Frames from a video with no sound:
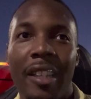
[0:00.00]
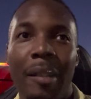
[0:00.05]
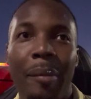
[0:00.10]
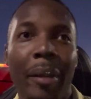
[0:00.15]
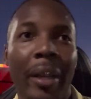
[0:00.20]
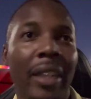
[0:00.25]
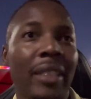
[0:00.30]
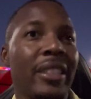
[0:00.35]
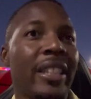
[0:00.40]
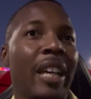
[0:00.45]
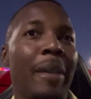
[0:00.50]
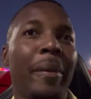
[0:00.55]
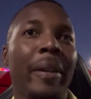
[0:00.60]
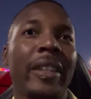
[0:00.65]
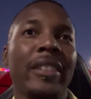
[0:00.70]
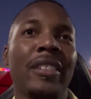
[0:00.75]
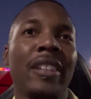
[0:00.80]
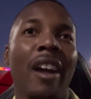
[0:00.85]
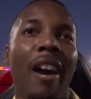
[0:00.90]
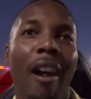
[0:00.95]
Because yeah,
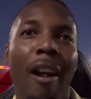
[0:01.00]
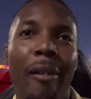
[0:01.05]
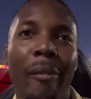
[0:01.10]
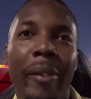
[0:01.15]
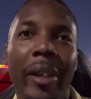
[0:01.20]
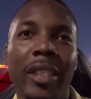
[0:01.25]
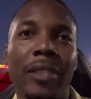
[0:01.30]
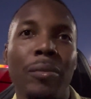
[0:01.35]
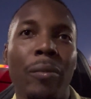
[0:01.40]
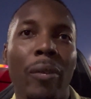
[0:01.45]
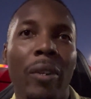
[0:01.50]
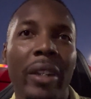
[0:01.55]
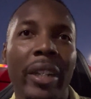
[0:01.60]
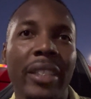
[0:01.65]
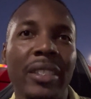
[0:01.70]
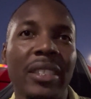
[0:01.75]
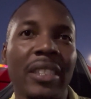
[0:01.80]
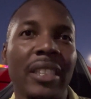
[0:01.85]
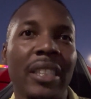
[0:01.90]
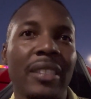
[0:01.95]
because they always
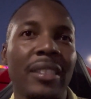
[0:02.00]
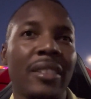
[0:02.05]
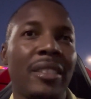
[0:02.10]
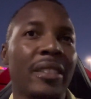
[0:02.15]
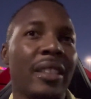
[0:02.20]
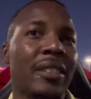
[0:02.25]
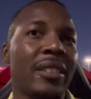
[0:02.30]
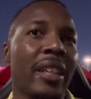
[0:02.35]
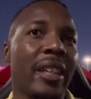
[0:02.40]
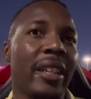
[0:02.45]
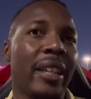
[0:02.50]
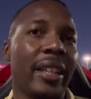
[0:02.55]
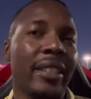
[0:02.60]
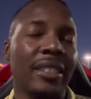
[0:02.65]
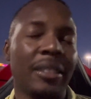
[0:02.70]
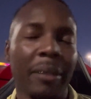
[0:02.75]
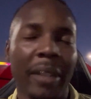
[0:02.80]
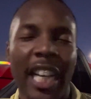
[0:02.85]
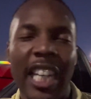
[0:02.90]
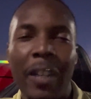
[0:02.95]
wanted to this in, in
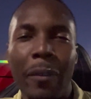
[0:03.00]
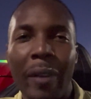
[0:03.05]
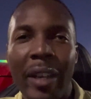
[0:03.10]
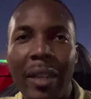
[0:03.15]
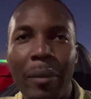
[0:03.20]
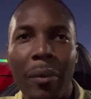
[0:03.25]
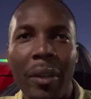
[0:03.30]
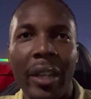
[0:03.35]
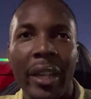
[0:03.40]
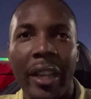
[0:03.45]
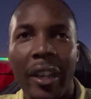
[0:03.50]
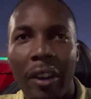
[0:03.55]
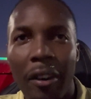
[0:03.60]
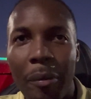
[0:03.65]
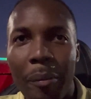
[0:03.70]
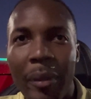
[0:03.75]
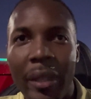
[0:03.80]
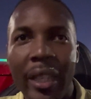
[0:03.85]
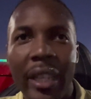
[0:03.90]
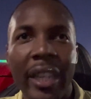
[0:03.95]
some kind of way they want to
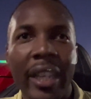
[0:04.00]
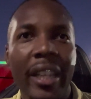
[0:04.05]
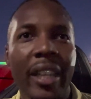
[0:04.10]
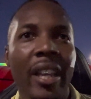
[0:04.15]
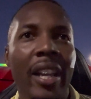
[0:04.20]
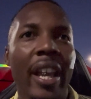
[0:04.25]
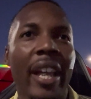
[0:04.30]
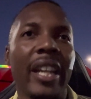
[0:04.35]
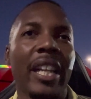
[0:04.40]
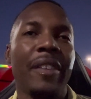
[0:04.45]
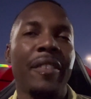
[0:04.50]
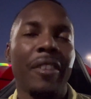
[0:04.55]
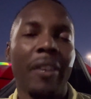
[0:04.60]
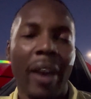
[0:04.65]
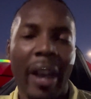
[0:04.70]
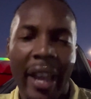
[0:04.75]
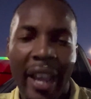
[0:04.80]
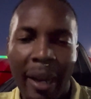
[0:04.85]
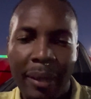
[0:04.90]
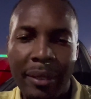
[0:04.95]
help me, and even though
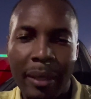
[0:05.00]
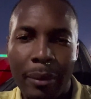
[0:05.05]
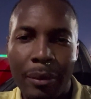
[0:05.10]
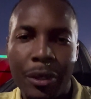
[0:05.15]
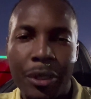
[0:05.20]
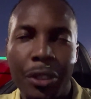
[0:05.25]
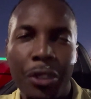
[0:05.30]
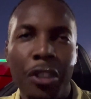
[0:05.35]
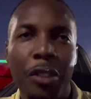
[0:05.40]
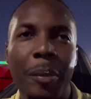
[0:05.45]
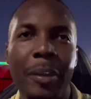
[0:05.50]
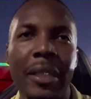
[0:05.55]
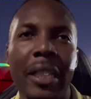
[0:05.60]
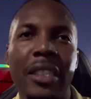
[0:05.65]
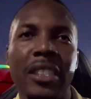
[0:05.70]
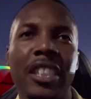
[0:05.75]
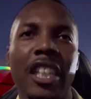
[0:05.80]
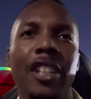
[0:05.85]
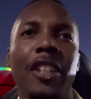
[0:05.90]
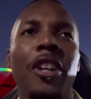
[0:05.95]
I help them too, but
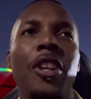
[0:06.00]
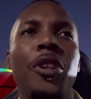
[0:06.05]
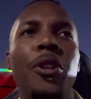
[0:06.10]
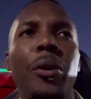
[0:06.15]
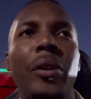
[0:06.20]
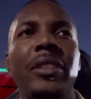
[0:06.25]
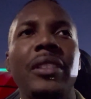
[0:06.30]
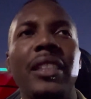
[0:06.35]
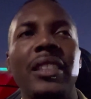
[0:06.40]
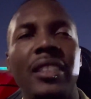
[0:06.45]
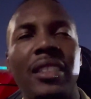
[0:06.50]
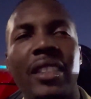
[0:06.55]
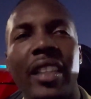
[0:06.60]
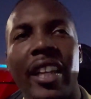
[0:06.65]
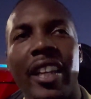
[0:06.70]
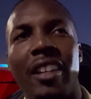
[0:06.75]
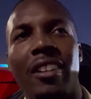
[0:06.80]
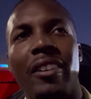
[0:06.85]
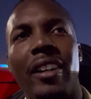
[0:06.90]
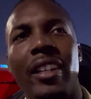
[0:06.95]
just uh, you could just
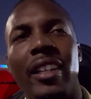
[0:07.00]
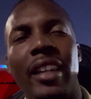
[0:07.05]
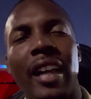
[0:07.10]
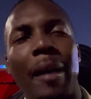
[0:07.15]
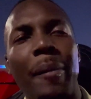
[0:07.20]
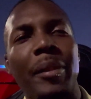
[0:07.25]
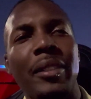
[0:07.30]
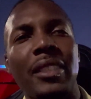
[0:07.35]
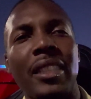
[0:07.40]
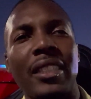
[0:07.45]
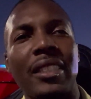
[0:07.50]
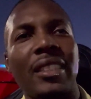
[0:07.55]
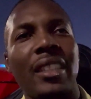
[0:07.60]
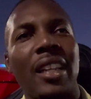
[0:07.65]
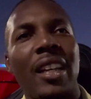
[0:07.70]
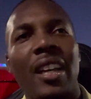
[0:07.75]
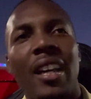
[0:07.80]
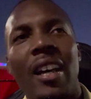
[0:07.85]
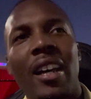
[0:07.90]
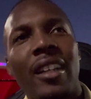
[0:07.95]
tell, and I've been just
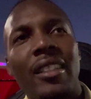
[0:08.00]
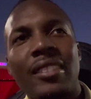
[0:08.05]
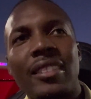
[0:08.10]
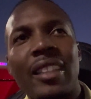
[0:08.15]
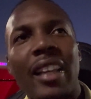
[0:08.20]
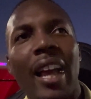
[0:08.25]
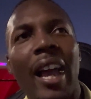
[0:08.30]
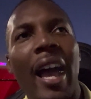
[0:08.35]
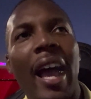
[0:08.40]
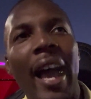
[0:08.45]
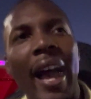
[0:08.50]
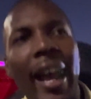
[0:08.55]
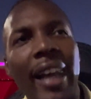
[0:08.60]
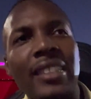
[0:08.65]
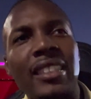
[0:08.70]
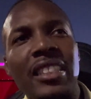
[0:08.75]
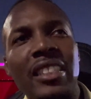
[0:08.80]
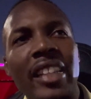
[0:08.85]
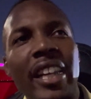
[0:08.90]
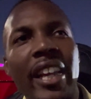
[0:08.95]
I
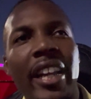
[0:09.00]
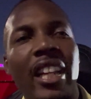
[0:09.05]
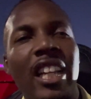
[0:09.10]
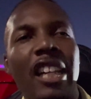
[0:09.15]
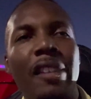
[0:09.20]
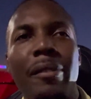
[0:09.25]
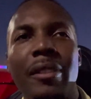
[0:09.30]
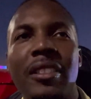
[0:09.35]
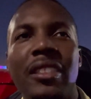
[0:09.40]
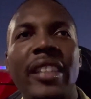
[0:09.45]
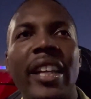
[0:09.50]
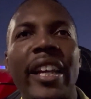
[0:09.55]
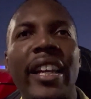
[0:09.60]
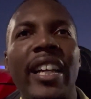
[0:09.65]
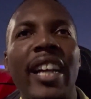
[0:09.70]
see it clear as day.